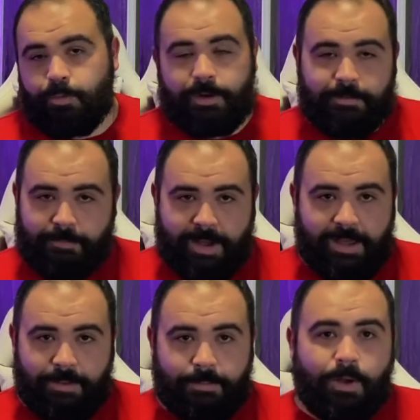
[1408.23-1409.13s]
one of
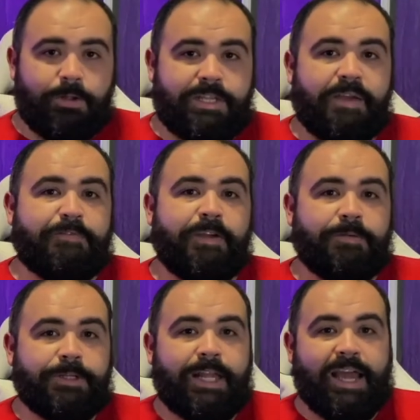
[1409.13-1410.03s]
my all-time
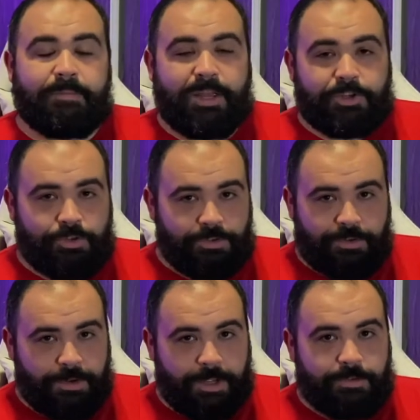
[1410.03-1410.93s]
favorite animation
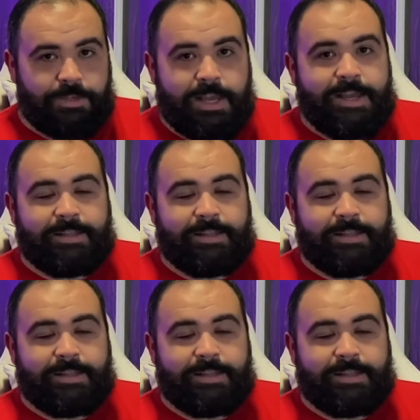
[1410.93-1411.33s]
studios.